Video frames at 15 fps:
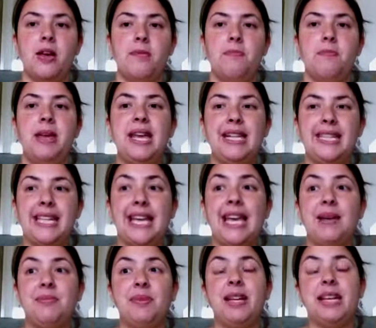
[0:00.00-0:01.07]
me to
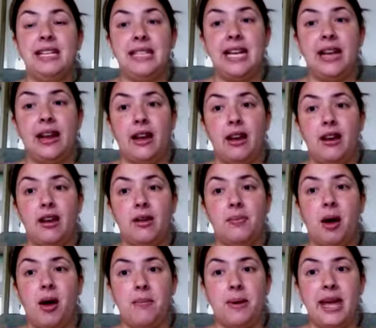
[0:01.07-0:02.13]
keep eating
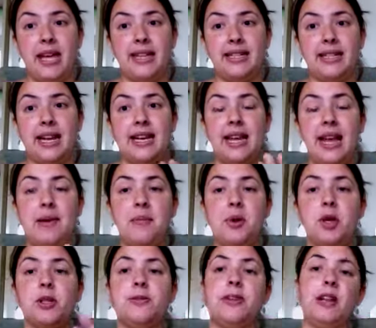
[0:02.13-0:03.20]
plant-based and him
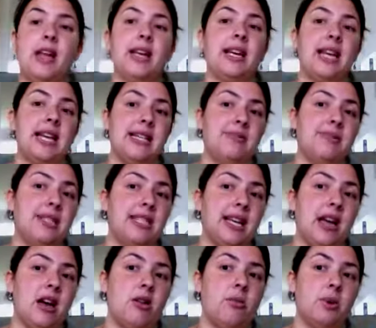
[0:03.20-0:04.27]
not to feel like he's missing
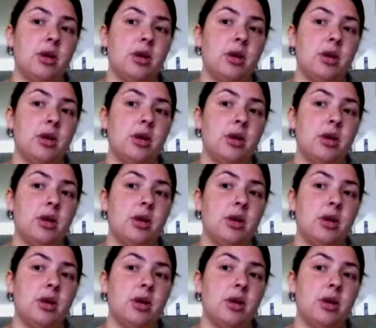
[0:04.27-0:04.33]
out,